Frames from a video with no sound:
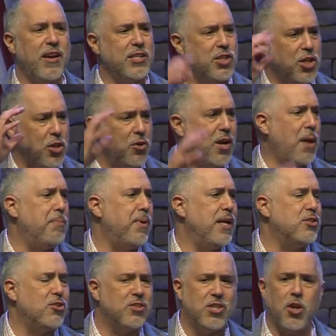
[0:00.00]
I see you, God
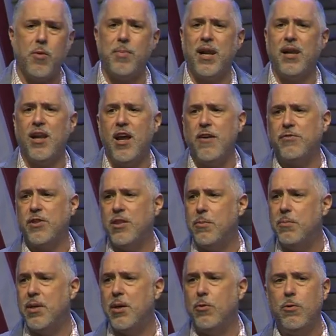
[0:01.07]
bless you. I see you on my left, in the
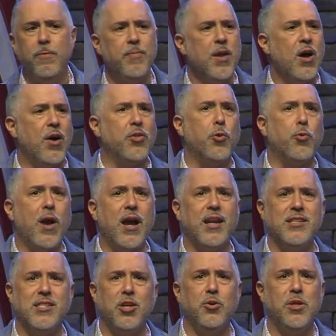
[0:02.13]
middle, on the right. I
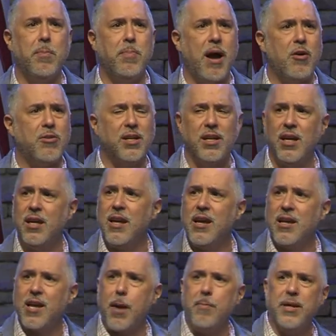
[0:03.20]
see you in the balcony,
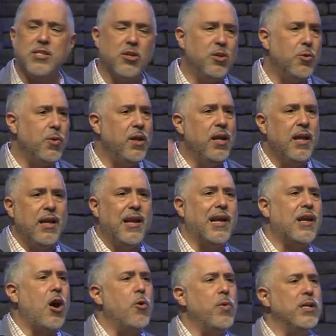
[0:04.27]
God bless you. You know what, like
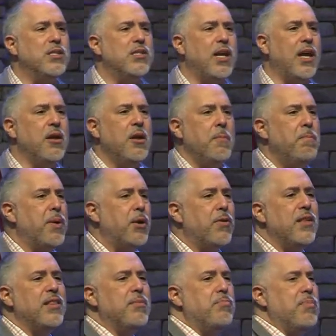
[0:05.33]
I always say, bigger
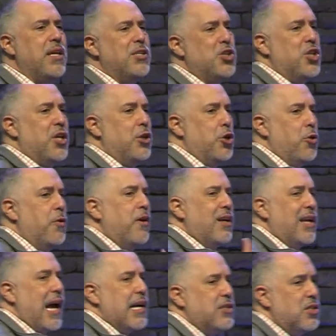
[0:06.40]
than me seeing you,
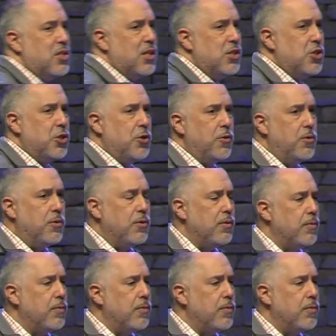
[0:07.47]
God sees you.